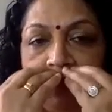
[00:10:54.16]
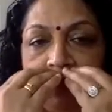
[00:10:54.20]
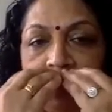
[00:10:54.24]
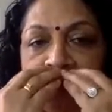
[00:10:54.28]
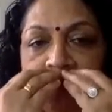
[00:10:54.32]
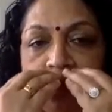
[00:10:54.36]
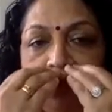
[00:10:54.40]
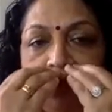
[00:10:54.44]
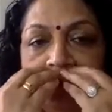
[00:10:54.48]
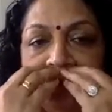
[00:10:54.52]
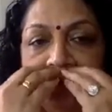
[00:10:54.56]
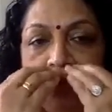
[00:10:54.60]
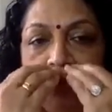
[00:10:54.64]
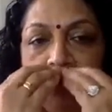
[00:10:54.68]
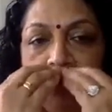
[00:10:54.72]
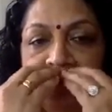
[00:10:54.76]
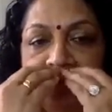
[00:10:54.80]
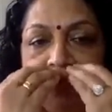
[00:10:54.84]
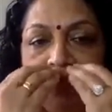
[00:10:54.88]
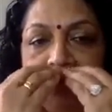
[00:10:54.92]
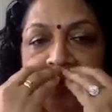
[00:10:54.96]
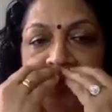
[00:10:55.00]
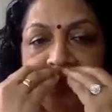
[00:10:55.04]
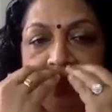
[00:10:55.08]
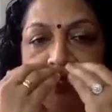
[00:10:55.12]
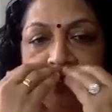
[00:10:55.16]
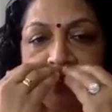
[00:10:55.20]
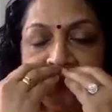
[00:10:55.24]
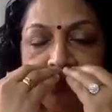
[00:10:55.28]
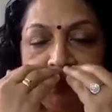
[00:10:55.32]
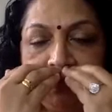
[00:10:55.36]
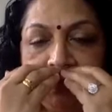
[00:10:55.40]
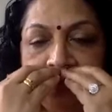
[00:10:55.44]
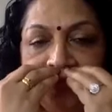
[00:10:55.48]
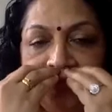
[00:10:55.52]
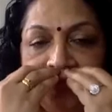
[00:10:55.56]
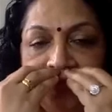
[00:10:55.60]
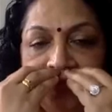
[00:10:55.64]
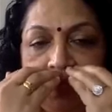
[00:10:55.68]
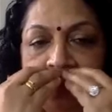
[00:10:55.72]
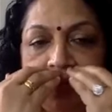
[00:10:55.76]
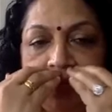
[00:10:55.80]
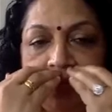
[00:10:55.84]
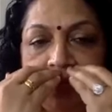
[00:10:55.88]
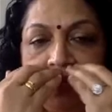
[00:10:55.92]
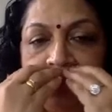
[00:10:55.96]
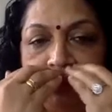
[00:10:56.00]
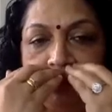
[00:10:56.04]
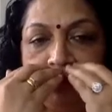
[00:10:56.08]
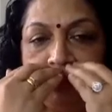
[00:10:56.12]
I don't know where the next
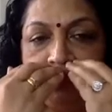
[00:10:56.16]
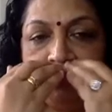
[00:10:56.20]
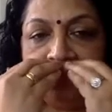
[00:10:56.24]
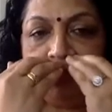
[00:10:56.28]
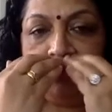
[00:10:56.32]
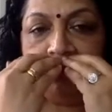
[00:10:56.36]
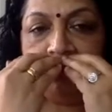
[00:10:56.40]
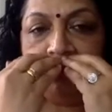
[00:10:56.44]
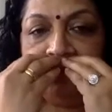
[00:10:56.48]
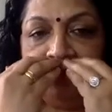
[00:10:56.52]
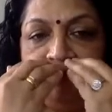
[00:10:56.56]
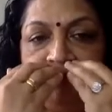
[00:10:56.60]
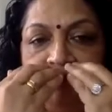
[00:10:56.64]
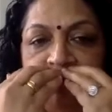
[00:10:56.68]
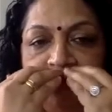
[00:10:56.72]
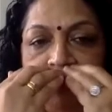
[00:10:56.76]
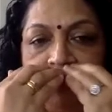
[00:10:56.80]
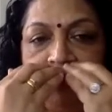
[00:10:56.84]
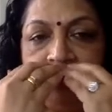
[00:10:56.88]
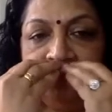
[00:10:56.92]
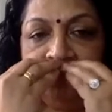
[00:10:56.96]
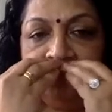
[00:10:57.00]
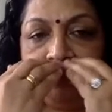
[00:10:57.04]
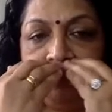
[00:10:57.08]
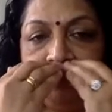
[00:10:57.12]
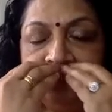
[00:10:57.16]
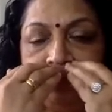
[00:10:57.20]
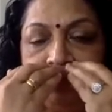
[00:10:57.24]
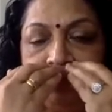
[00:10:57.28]
income is coming from.